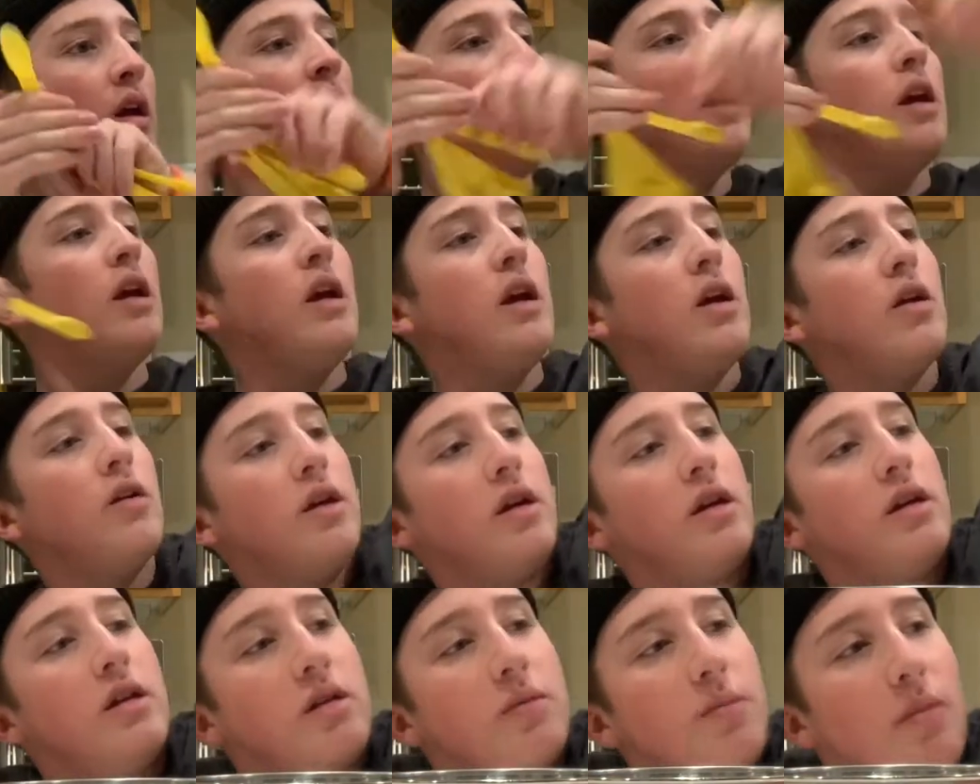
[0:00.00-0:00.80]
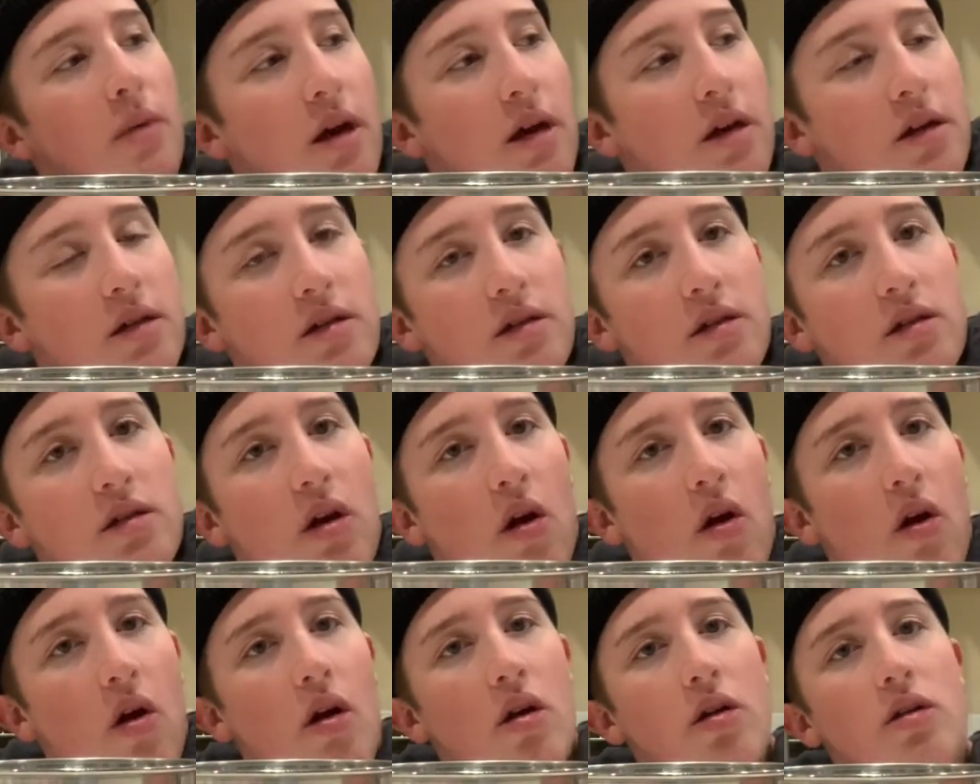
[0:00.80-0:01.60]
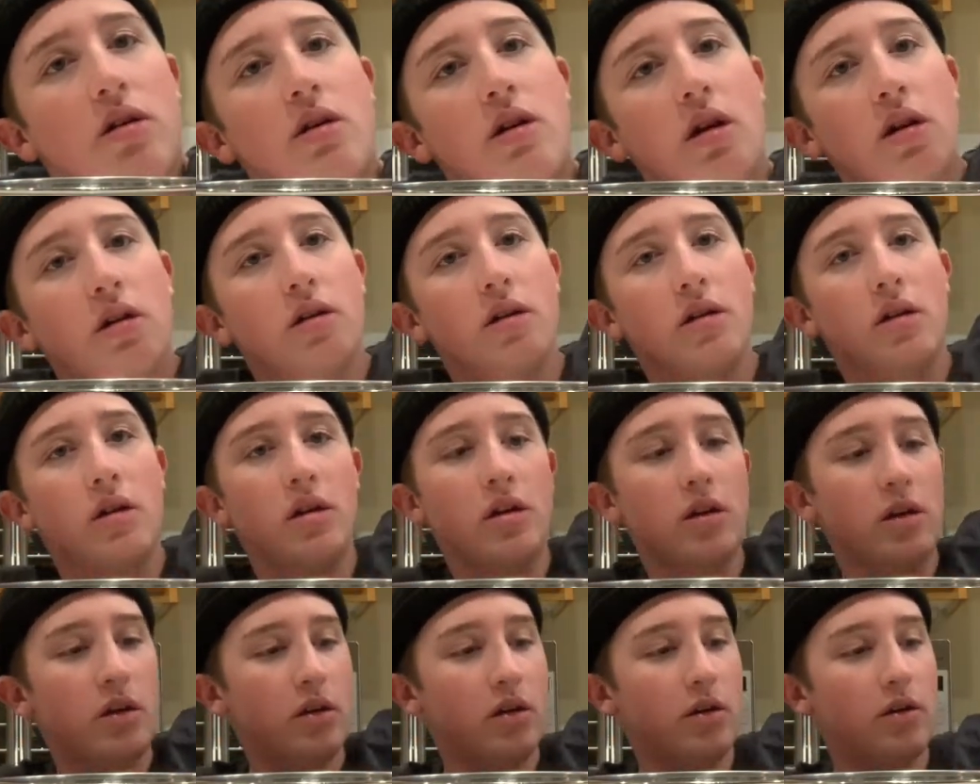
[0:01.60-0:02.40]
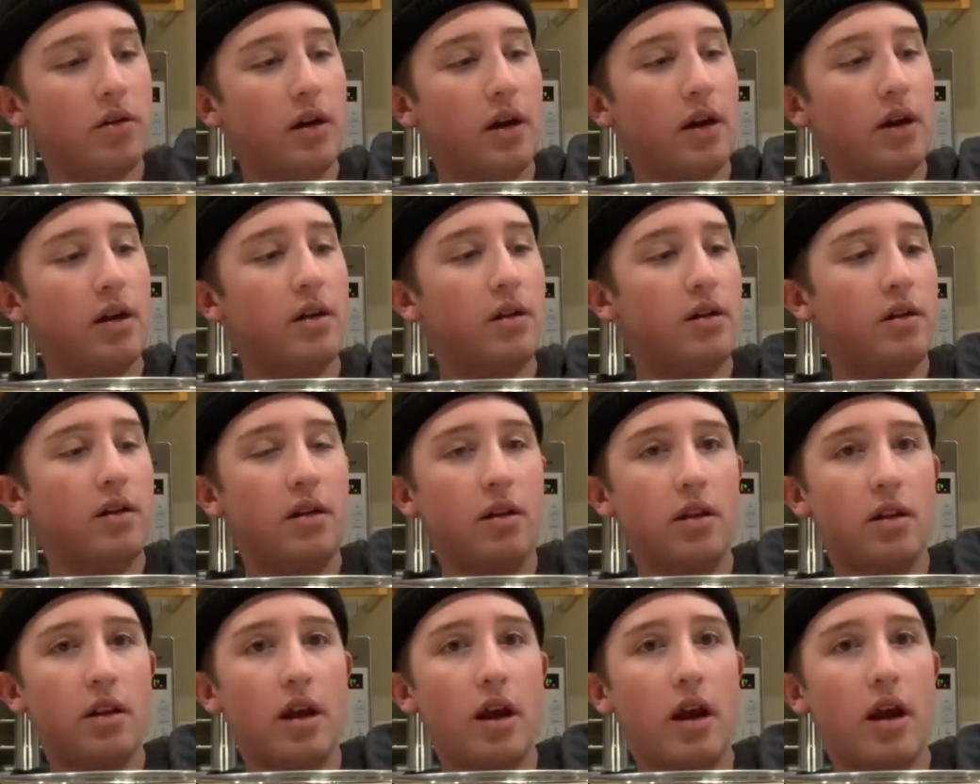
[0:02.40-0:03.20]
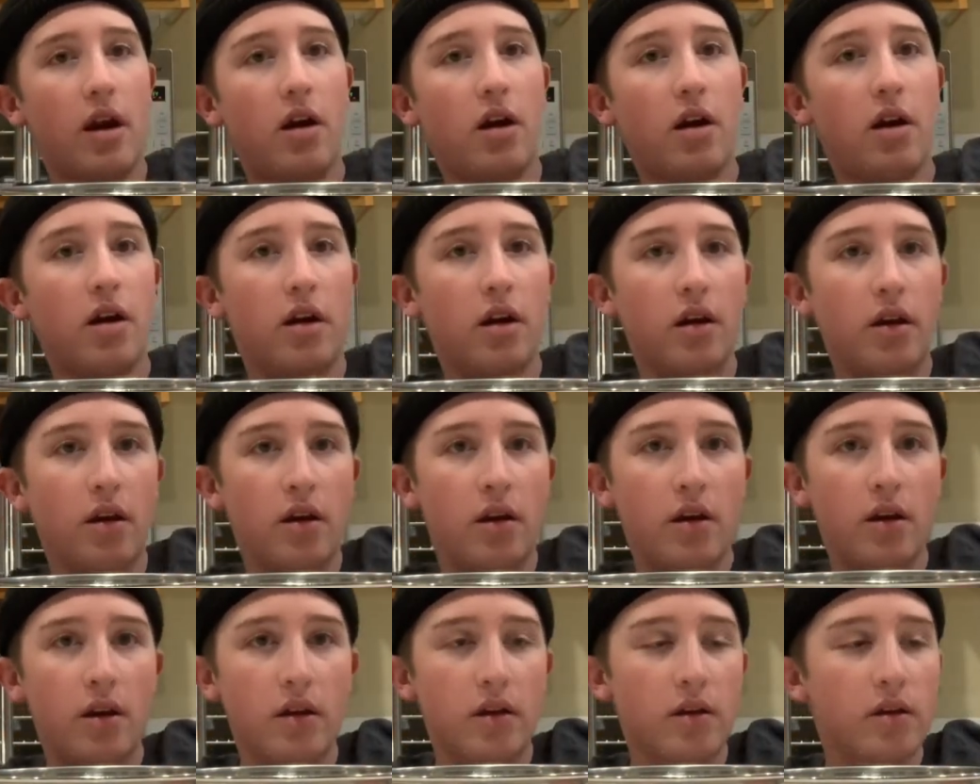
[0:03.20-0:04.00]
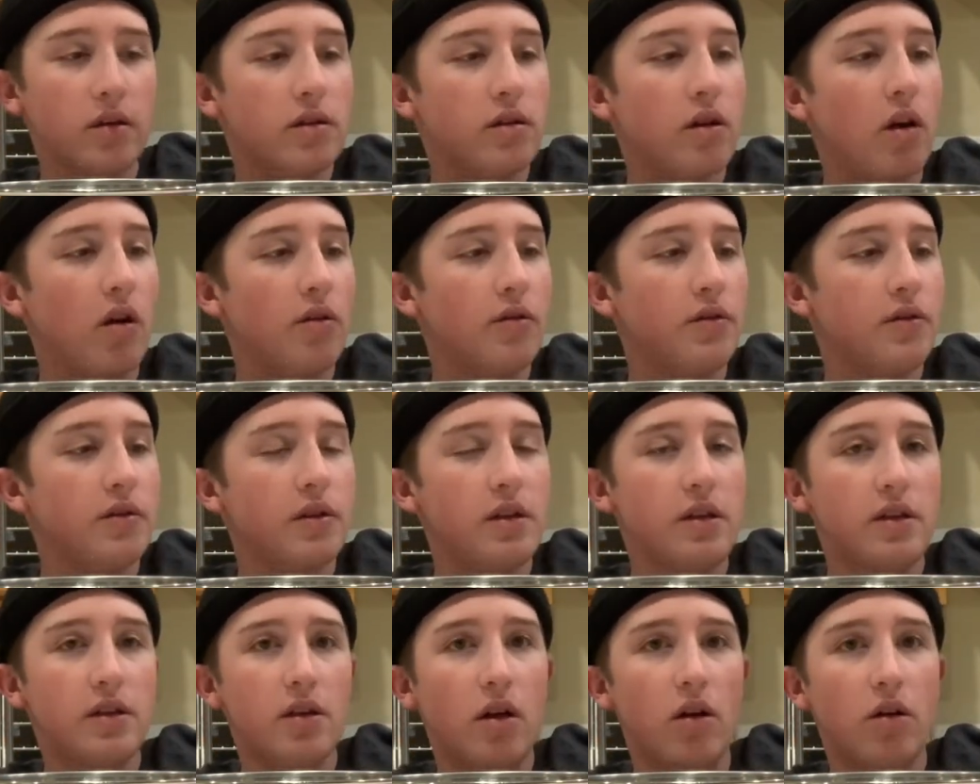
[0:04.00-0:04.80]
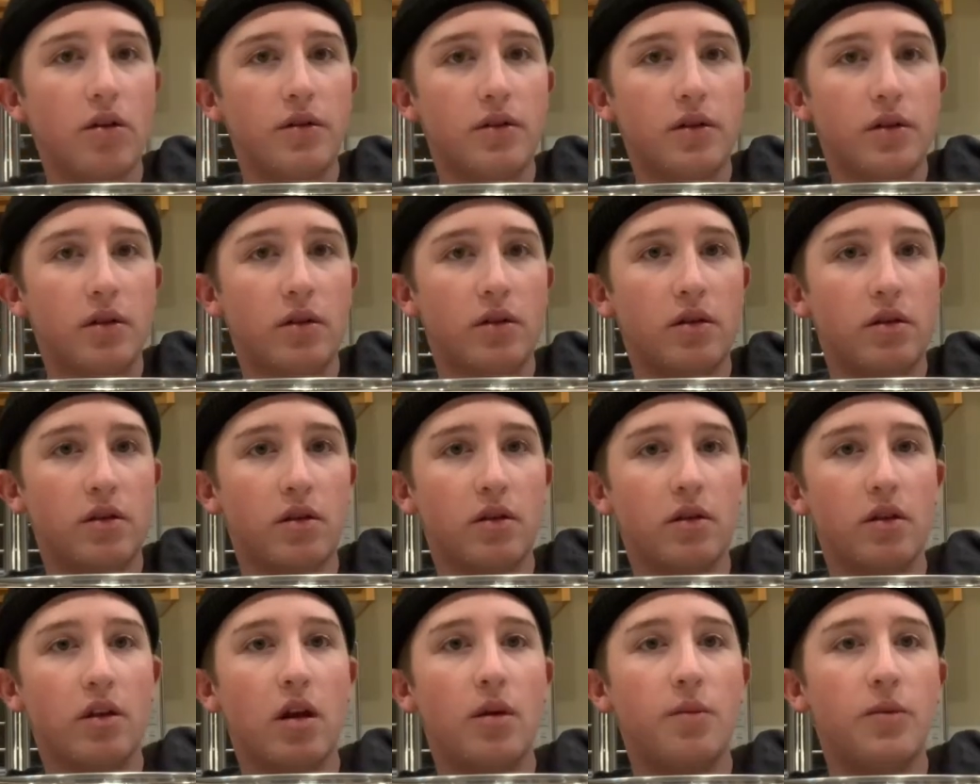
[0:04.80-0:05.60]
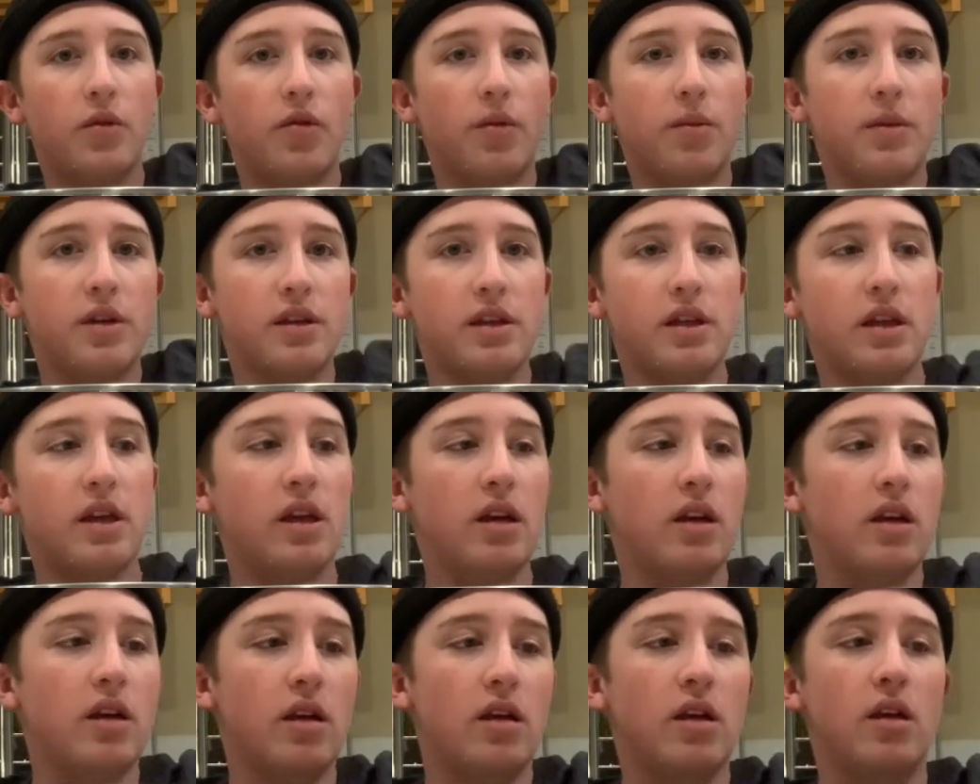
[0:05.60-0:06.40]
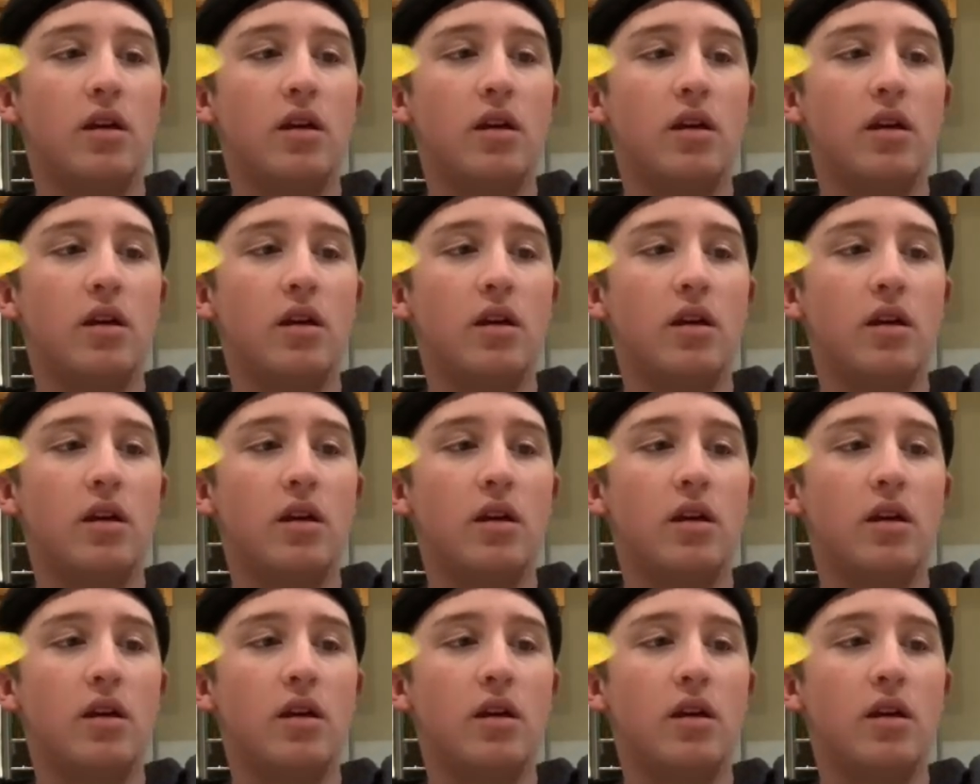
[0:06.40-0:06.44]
here is my salt right there. Salt, sea salt, comes from the sea.